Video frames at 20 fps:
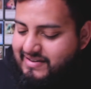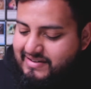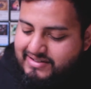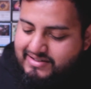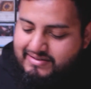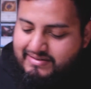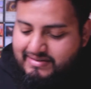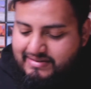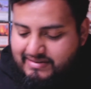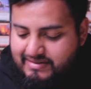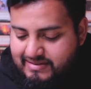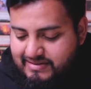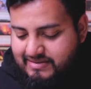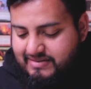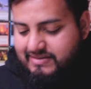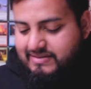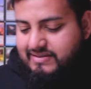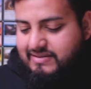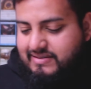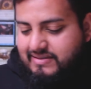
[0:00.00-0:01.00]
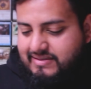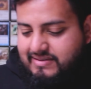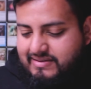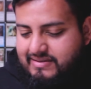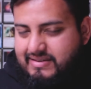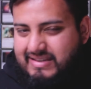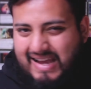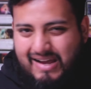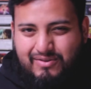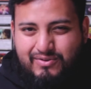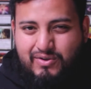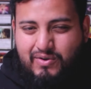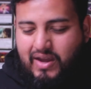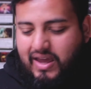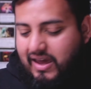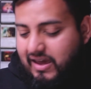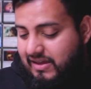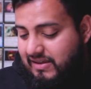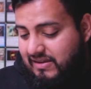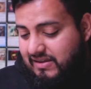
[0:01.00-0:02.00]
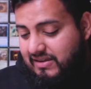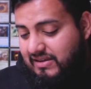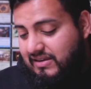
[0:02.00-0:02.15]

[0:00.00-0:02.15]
Sounds okay.